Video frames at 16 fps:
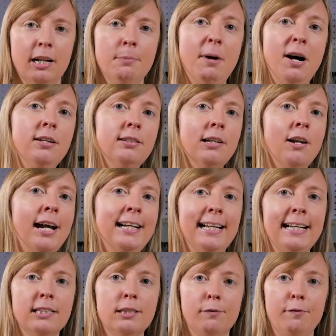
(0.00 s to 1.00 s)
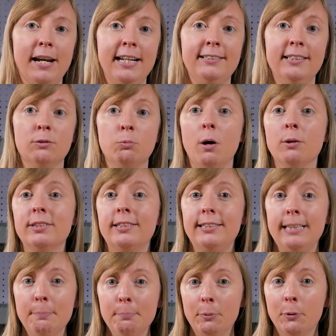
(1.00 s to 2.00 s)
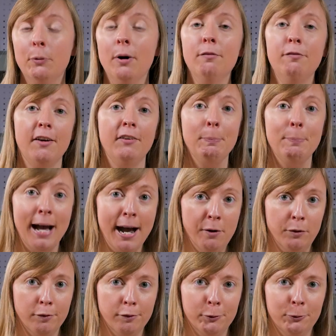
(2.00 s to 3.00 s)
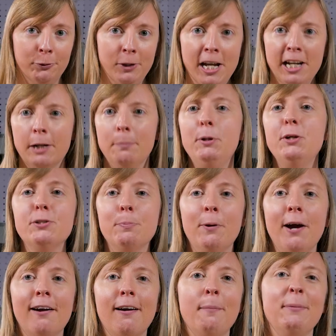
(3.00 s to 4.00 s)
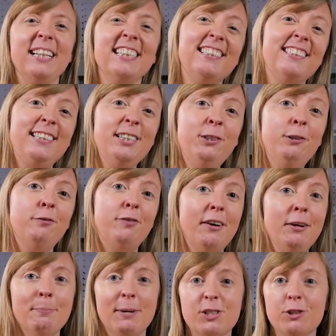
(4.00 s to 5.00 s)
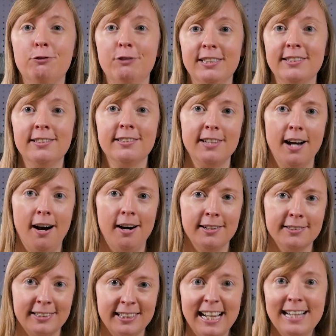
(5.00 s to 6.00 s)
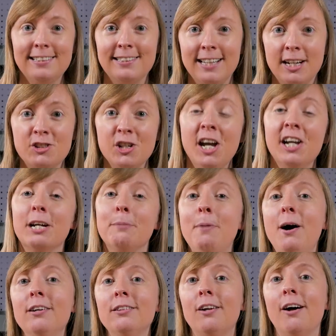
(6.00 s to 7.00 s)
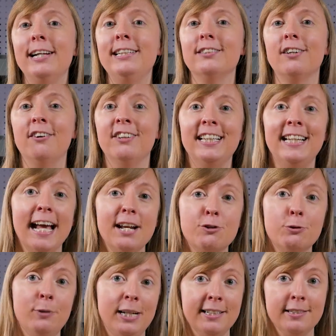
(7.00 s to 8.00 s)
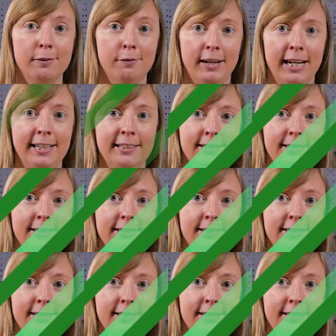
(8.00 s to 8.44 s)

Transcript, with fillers: Command line interfaces, while simple, are very powerful. Computer programming is still very much a written task, and as such, command lines are a natural interface.